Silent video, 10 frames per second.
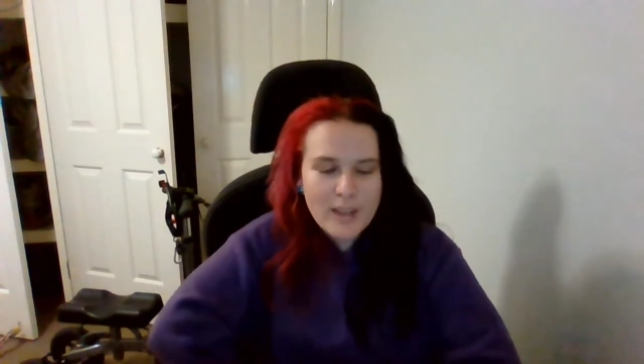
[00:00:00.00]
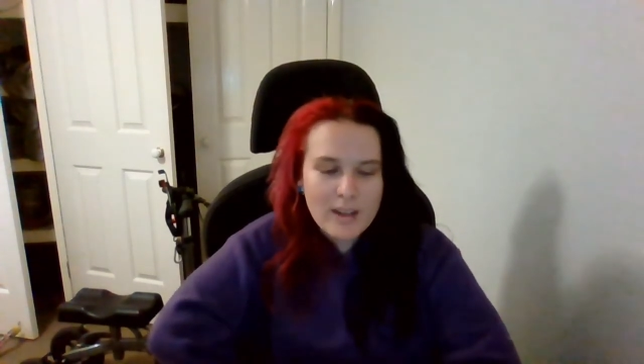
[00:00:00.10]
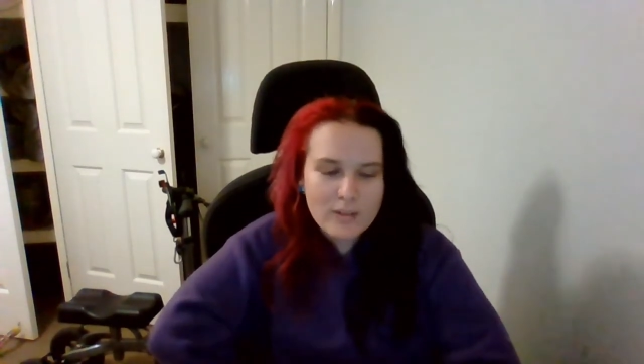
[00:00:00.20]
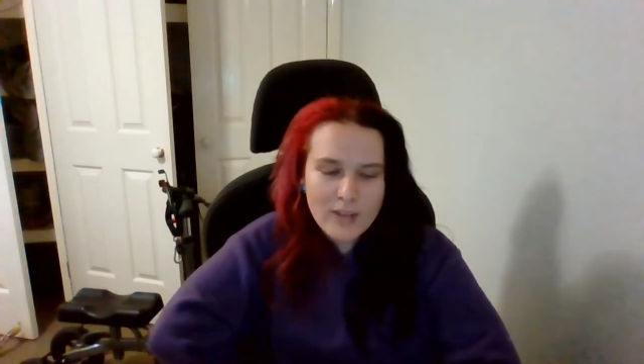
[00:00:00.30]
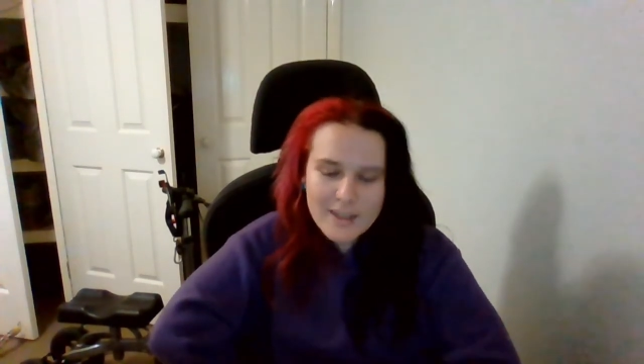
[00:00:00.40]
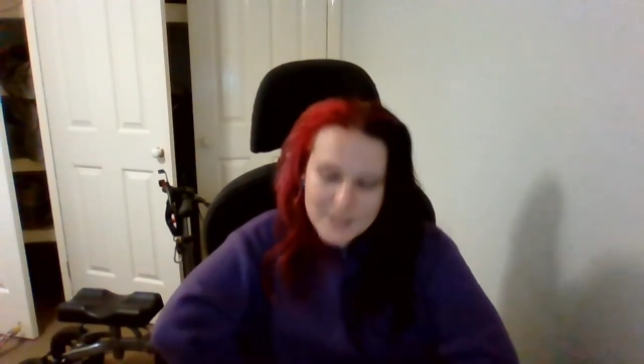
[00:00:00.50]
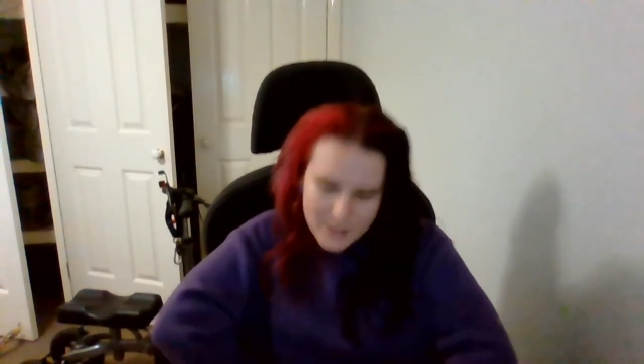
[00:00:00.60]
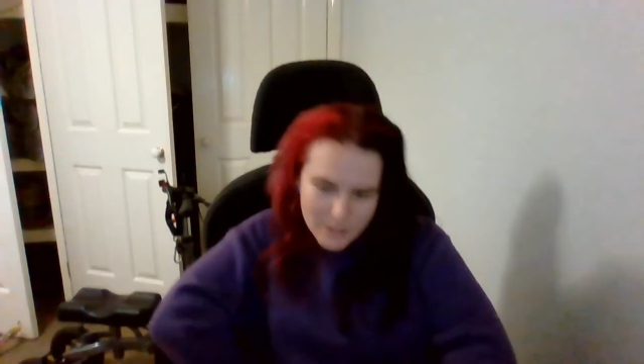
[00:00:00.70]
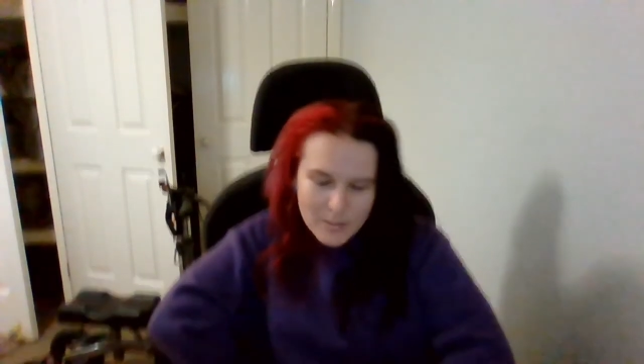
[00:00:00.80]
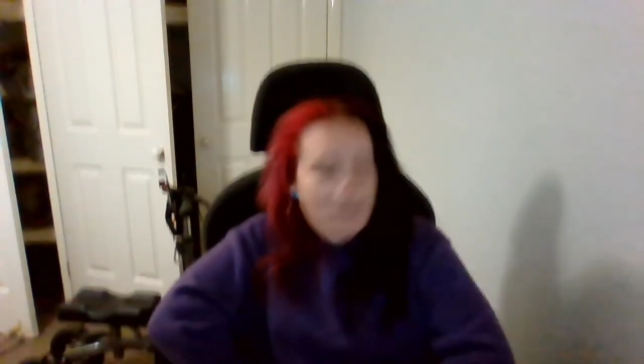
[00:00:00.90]
and raising
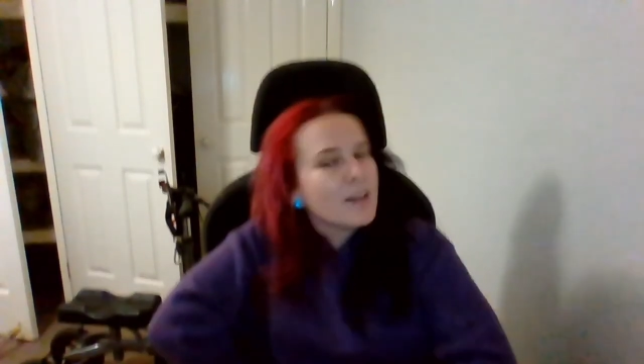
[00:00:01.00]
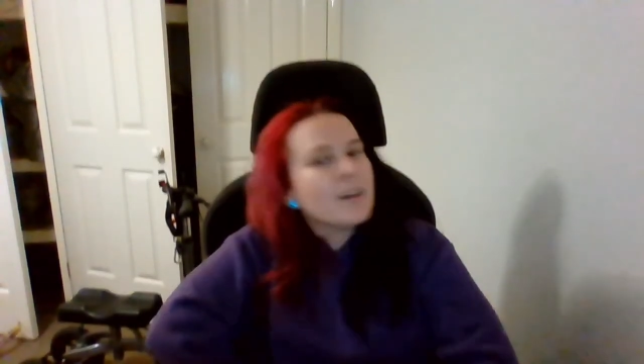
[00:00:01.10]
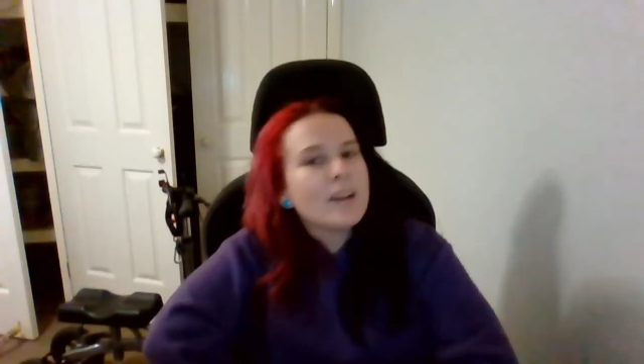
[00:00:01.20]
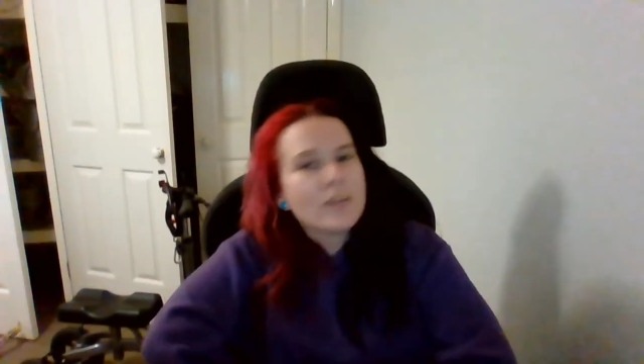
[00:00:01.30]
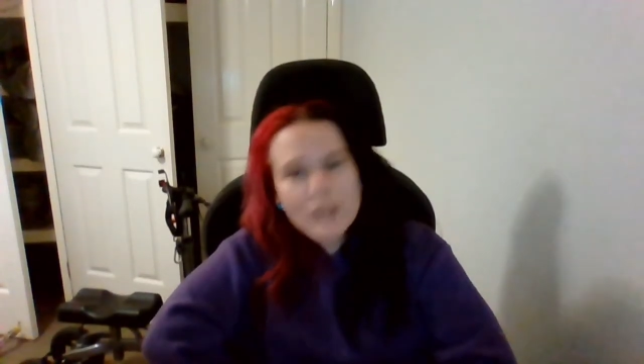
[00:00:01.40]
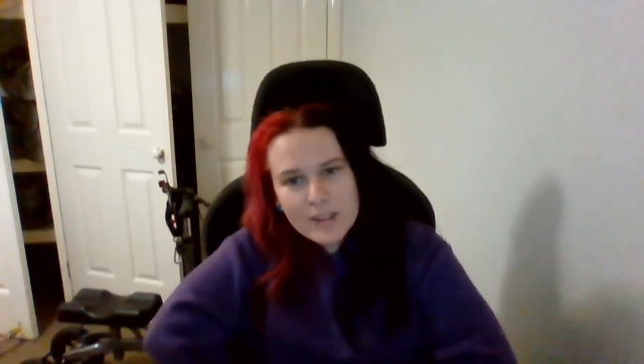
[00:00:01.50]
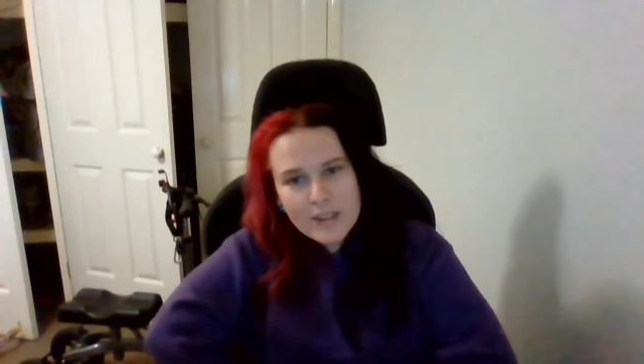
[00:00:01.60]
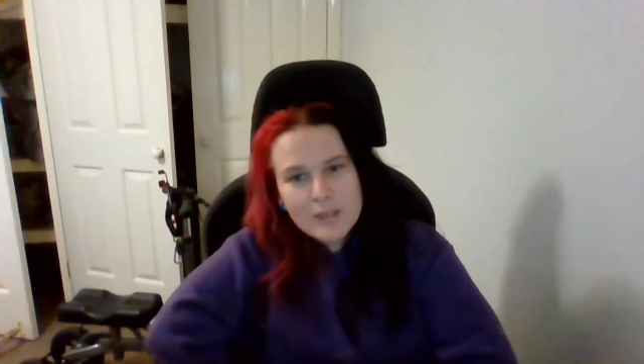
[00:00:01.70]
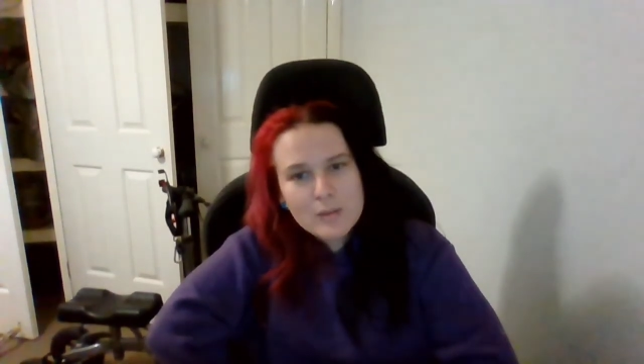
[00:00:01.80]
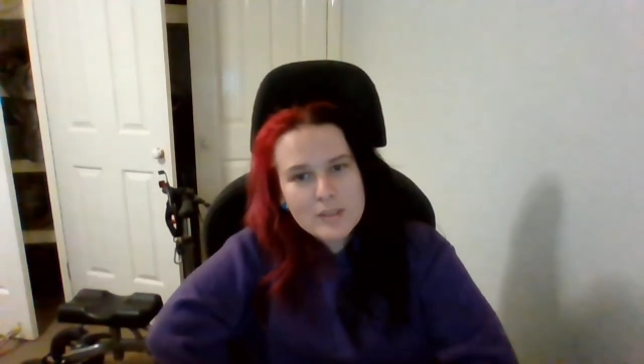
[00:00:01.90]
them and everything
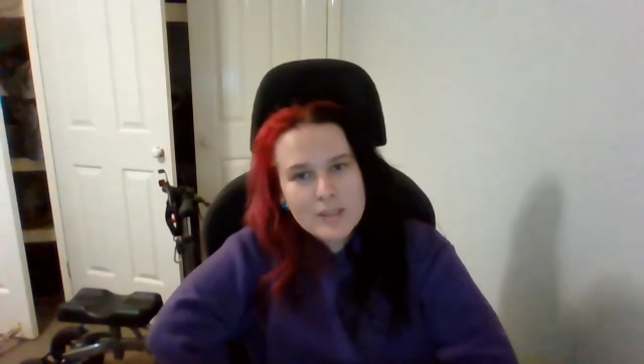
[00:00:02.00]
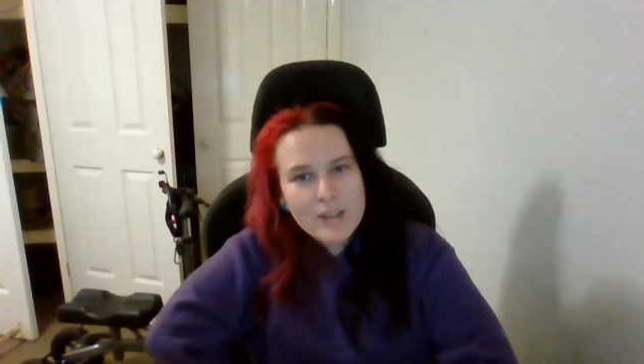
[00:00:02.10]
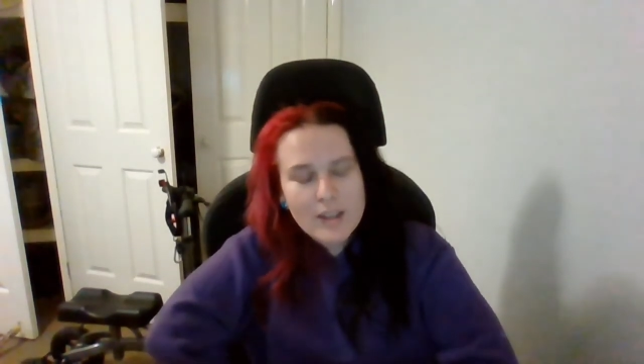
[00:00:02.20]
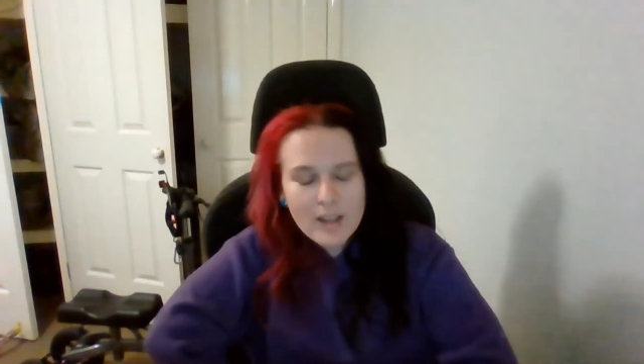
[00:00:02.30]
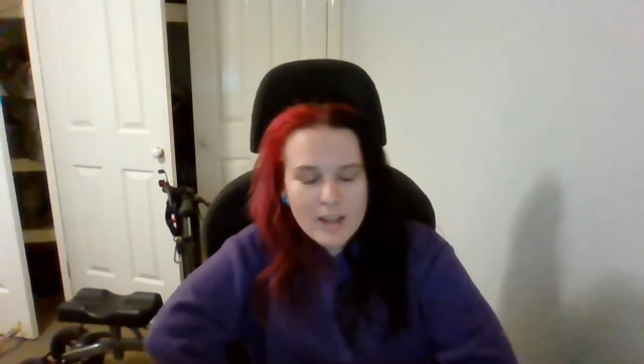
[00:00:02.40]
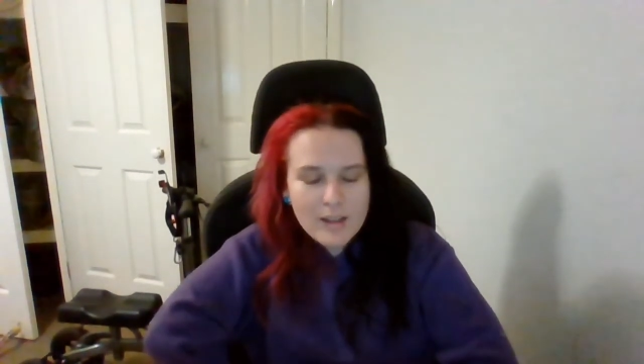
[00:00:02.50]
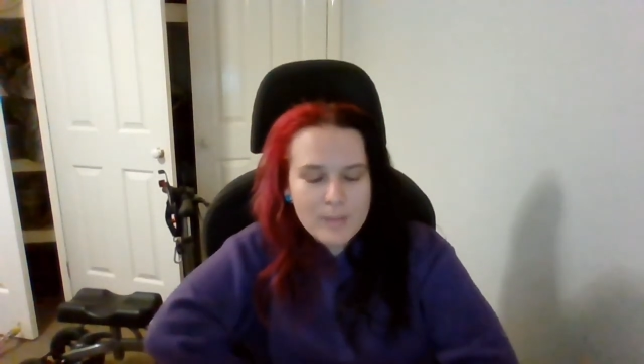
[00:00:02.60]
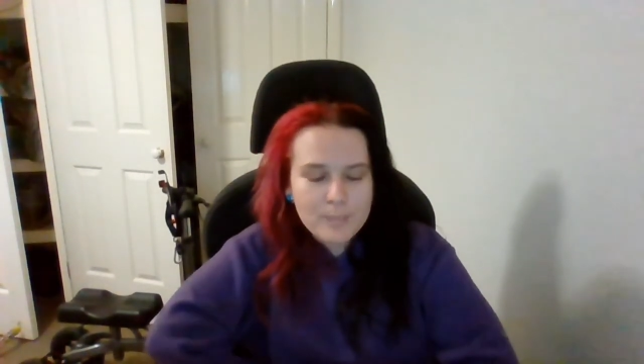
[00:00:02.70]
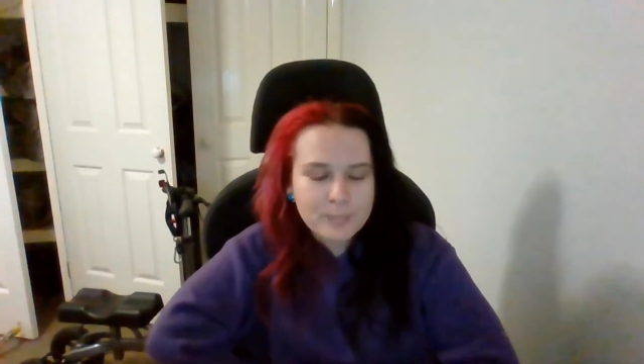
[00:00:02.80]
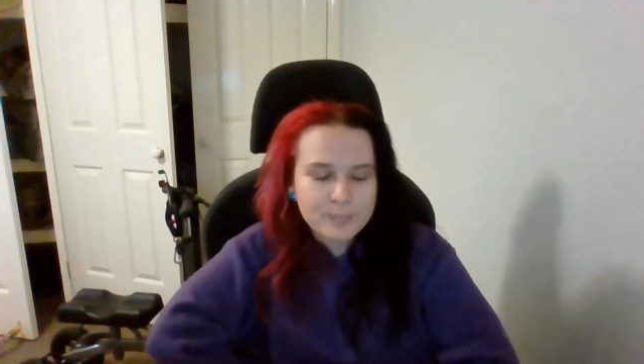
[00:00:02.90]
else. Um,